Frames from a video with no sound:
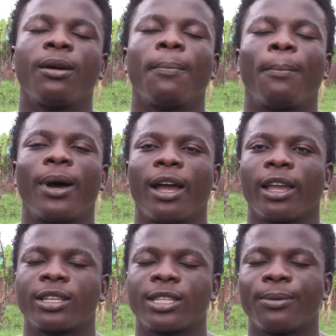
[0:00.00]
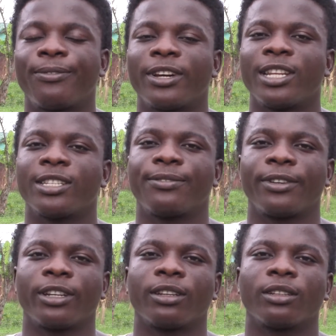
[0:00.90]
my stepfather's
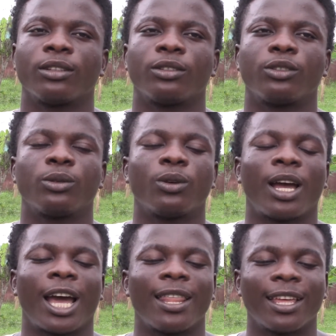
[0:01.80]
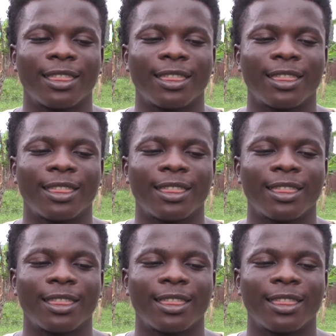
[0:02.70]
friend. So at that